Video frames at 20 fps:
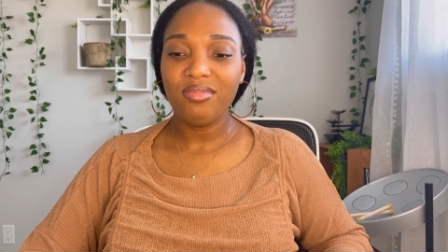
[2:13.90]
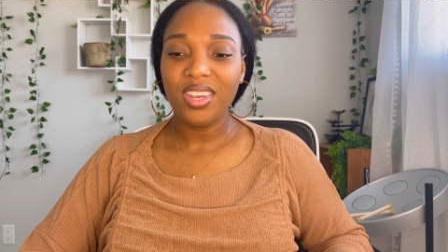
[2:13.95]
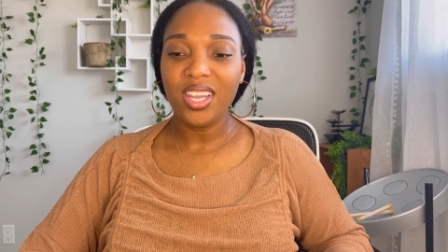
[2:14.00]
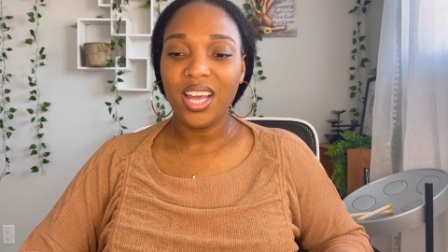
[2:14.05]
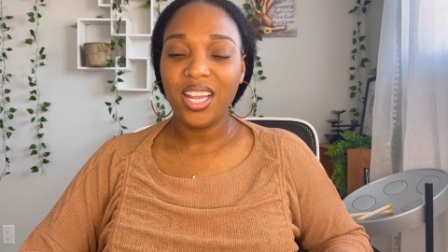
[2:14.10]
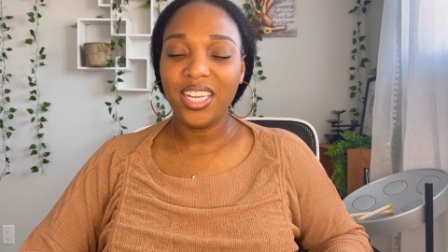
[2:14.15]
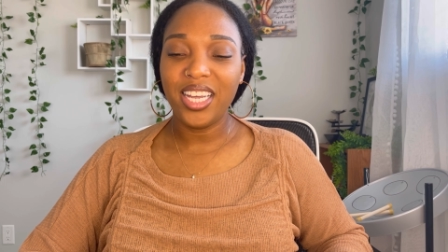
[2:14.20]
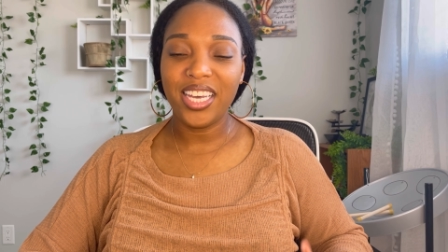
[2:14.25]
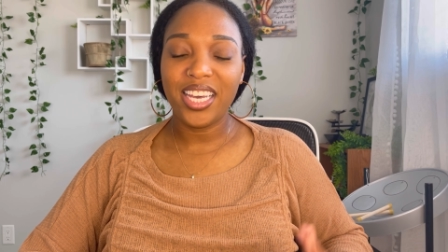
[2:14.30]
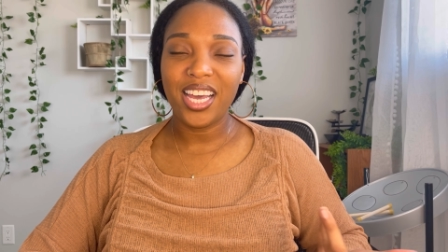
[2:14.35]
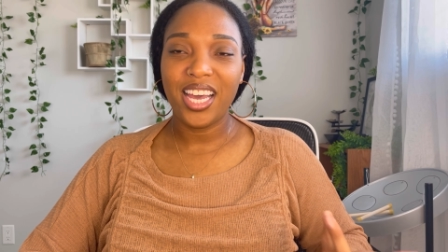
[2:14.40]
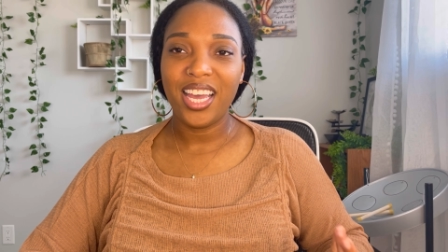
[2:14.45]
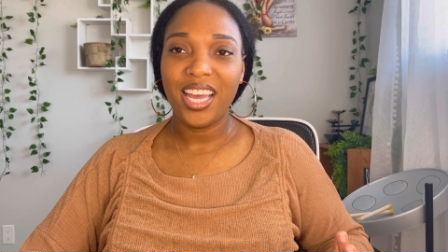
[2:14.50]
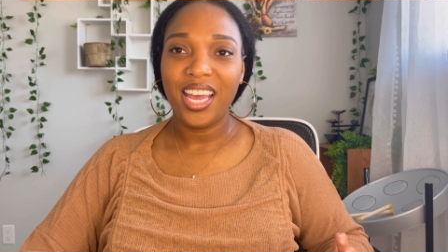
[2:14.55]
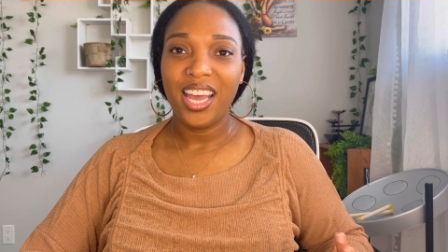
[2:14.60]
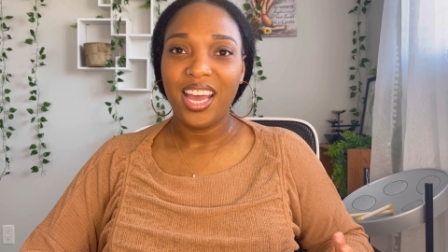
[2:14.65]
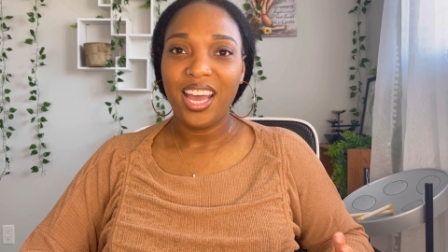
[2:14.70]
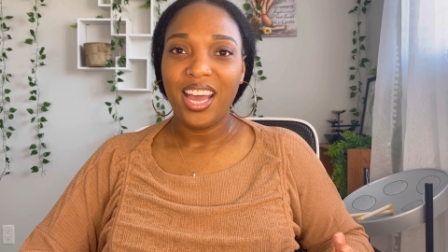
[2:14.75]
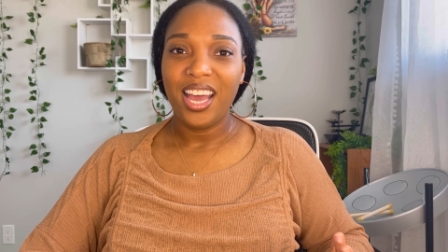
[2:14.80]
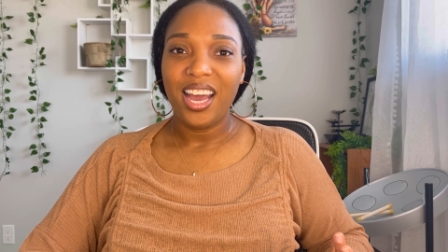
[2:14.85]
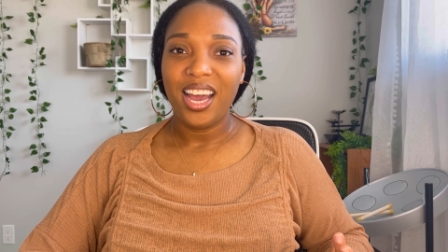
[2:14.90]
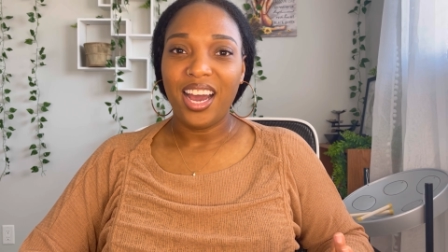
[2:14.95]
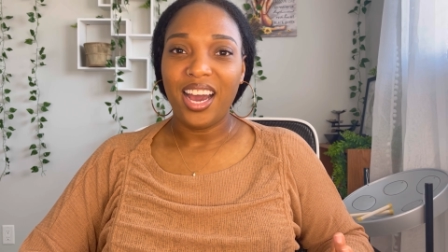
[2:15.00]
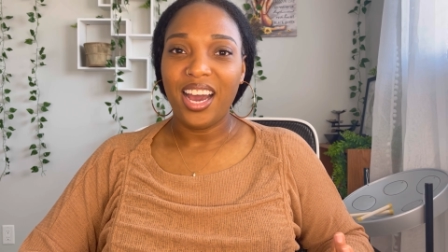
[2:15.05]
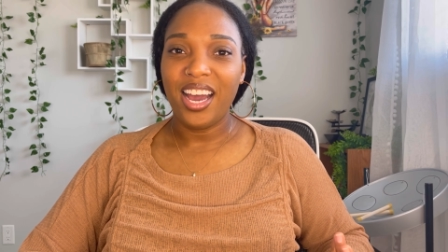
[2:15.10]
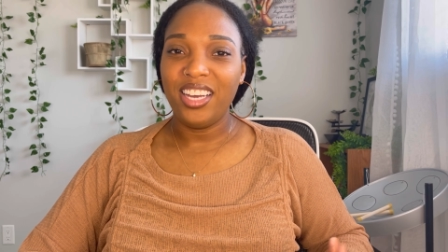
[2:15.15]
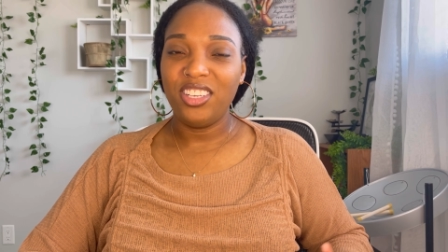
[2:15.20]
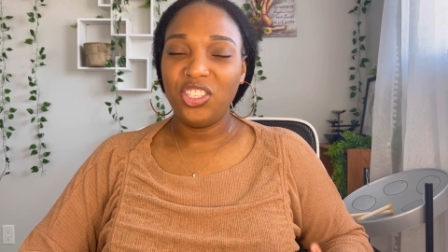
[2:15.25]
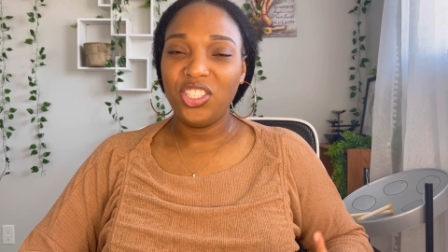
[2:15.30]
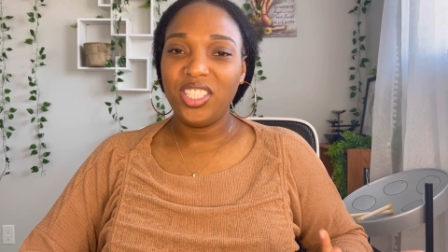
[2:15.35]
like
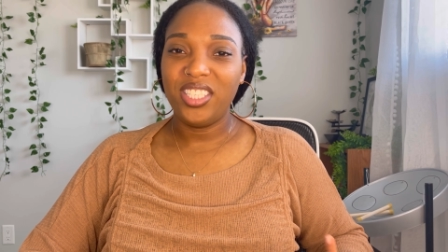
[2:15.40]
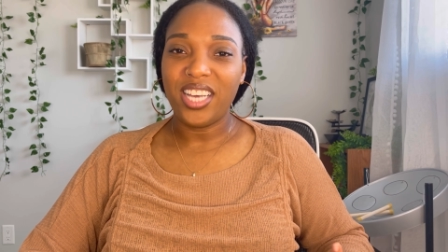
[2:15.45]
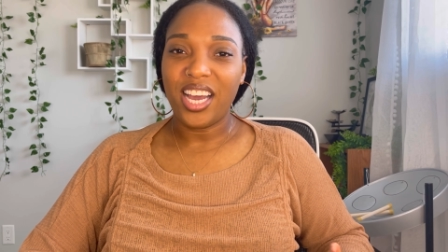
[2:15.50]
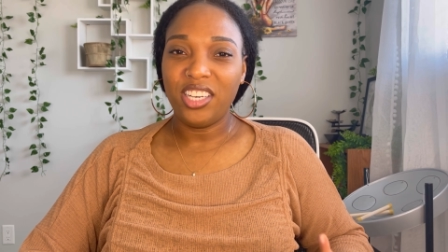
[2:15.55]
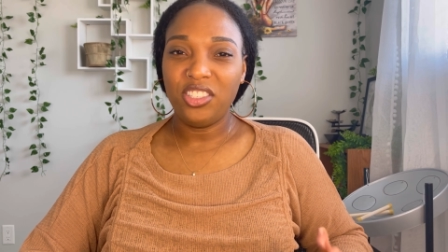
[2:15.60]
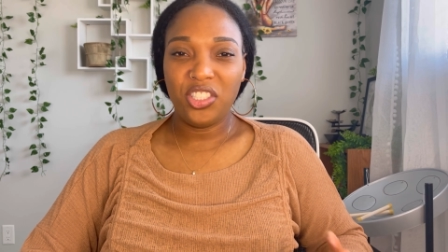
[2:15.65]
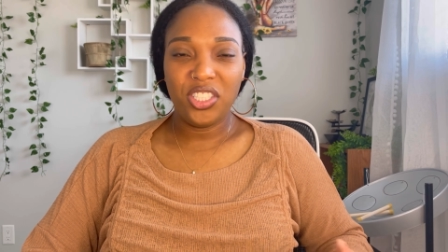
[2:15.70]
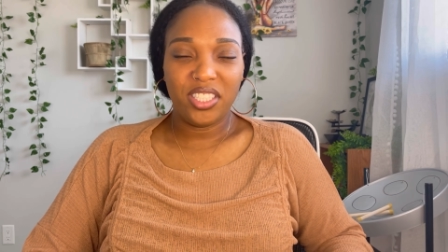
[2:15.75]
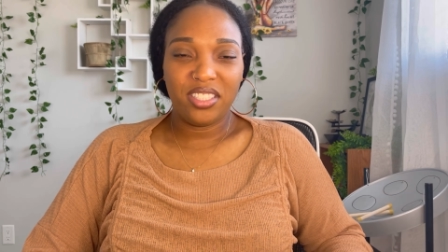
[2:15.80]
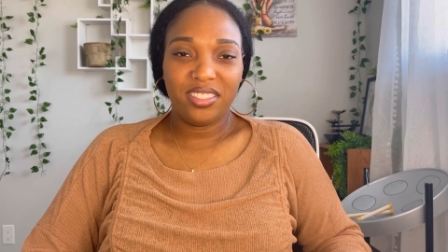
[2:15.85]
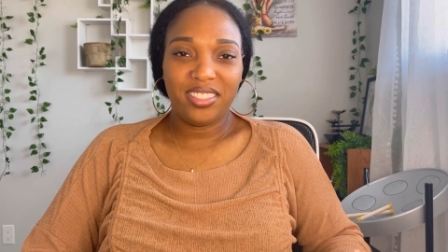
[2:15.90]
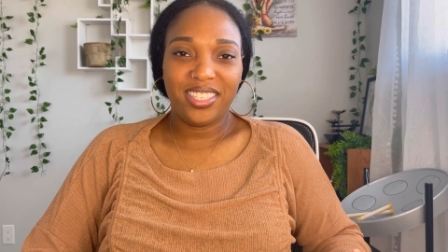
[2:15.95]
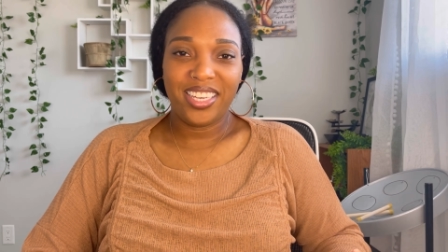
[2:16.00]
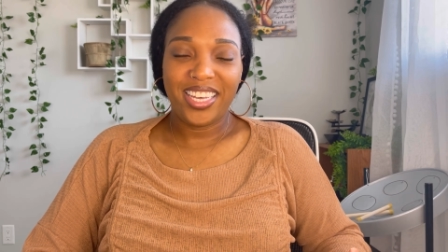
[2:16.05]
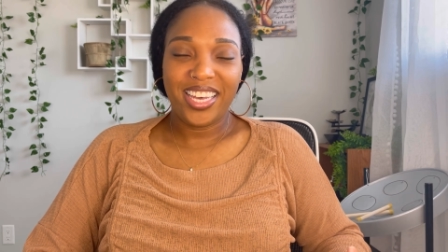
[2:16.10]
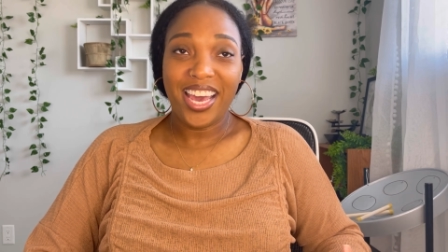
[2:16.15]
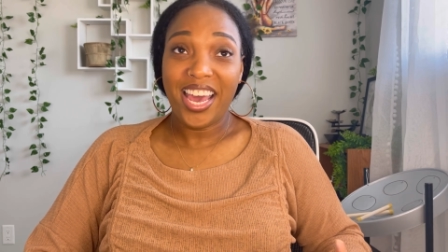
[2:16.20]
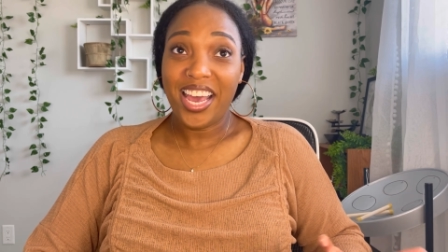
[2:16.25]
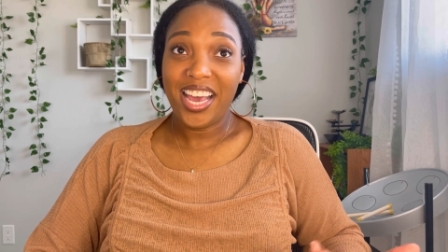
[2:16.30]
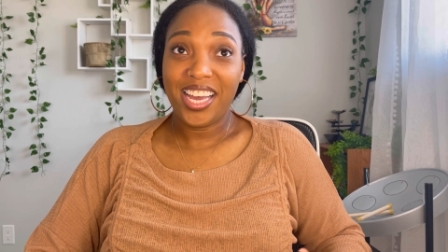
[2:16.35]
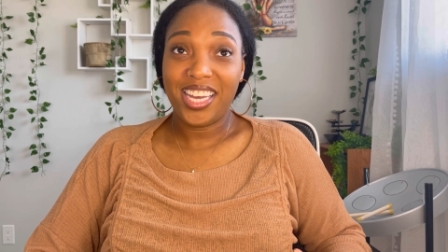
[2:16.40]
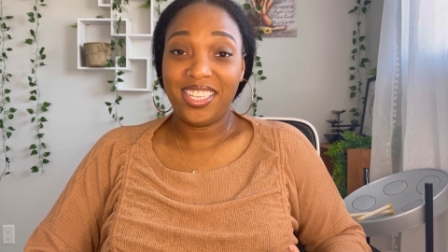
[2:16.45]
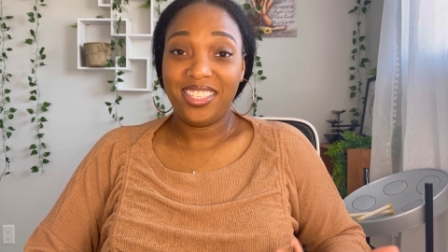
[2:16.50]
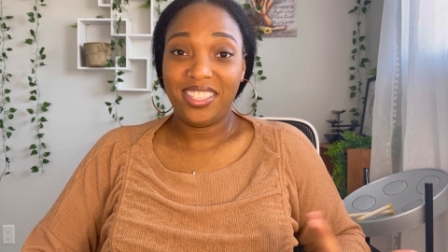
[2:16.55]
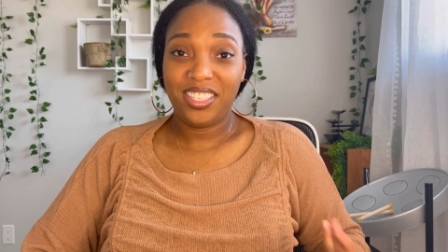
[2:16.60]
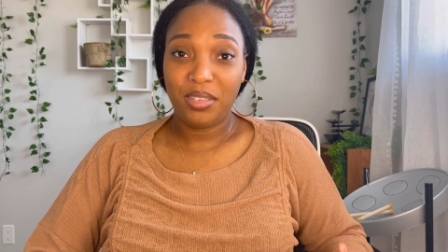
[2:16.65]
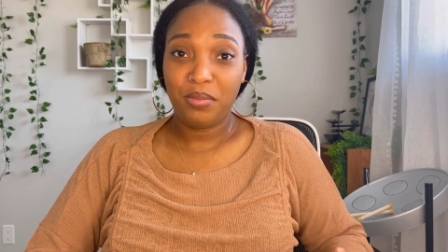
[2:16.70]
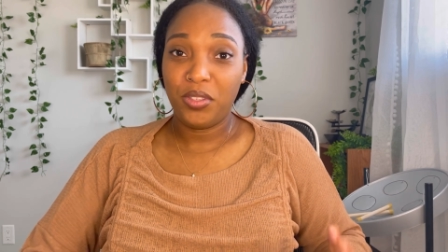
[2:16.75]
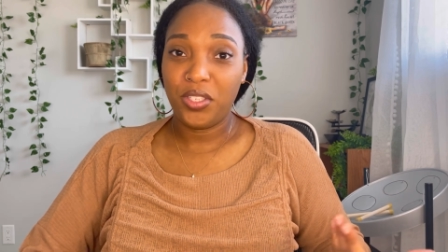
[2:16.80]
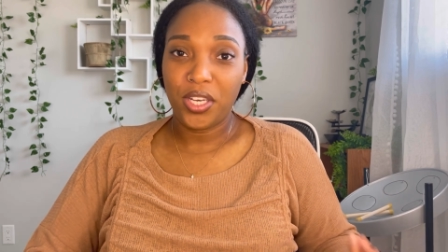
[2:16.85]
I just can't
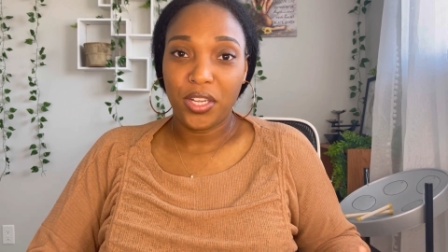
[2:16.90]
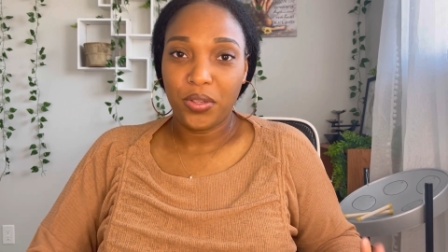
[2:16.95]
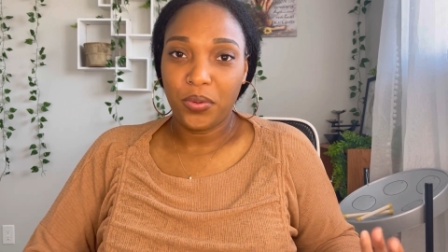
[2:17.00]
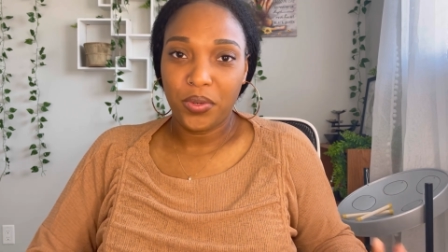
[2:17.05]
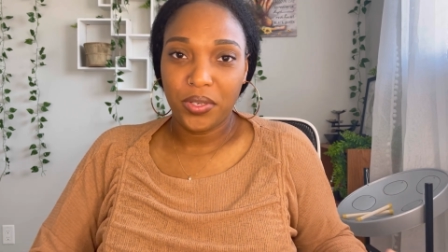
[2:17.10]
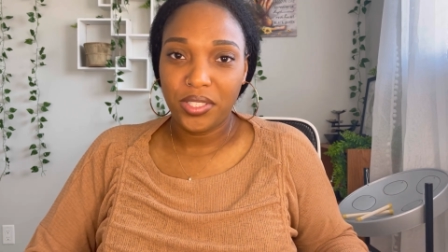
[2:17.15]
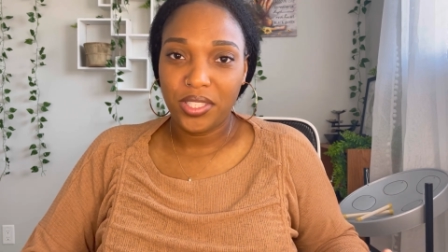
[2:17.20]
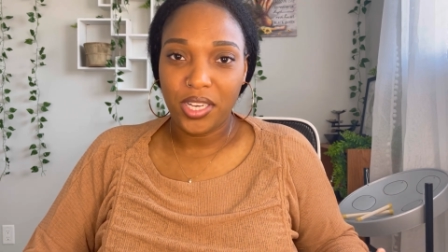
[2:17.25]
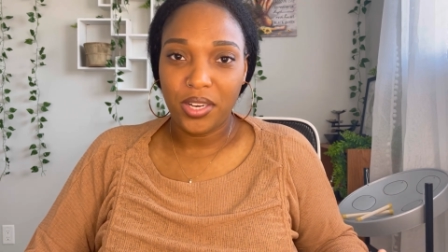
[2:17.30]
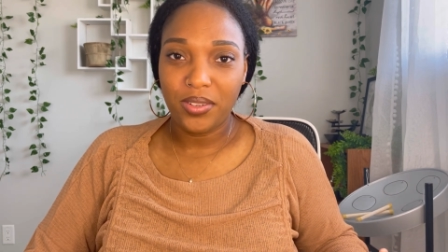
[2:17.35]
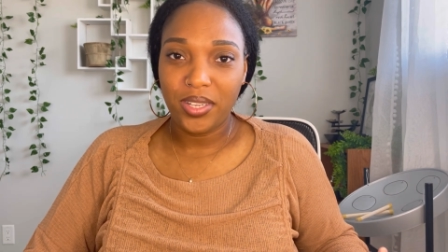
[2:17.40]
seem to get the words out.